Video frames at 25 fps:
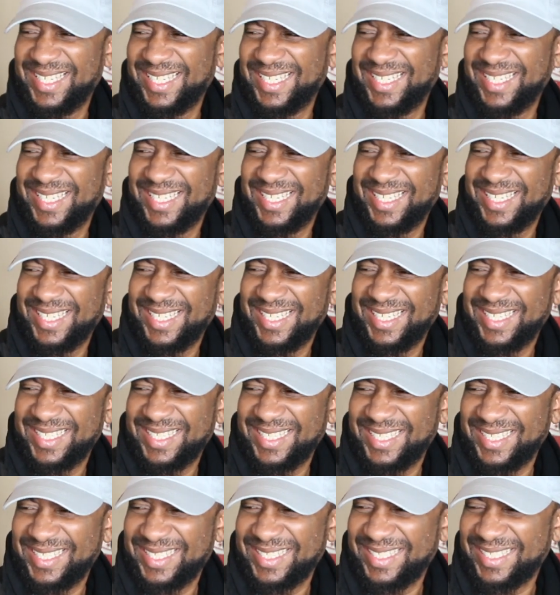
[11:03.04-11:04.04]

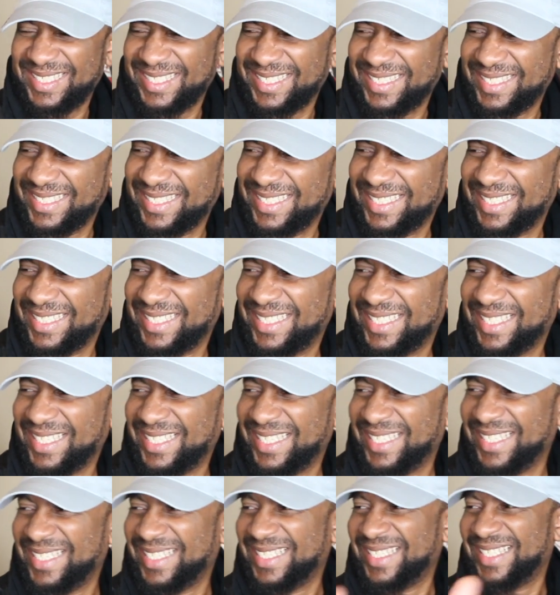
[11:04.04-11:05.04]

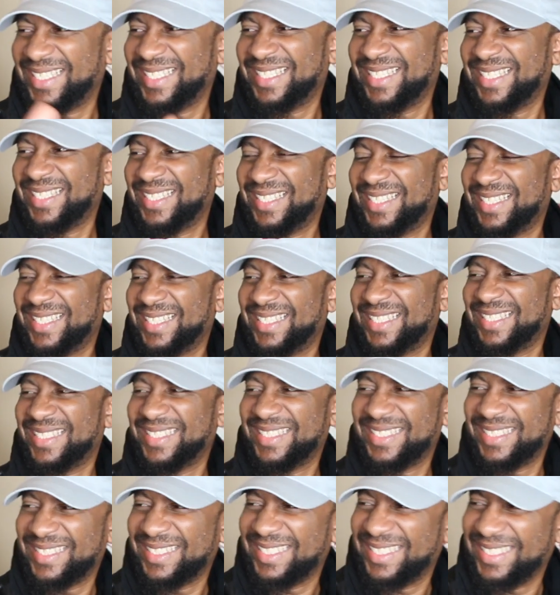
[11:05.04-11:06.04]

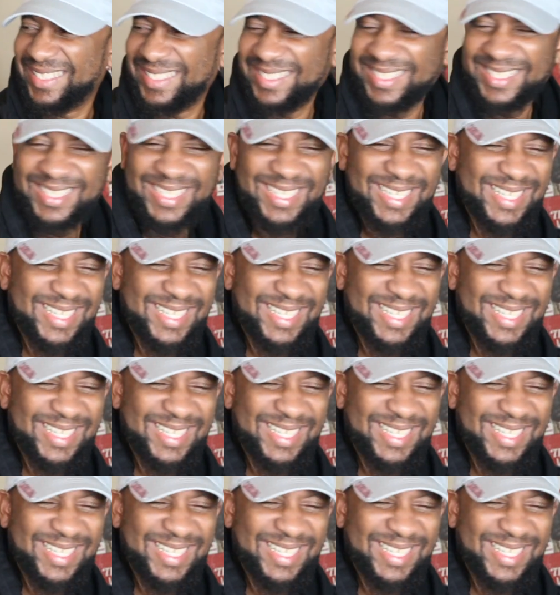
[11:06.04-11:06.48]
No words are spoken by the person on screen.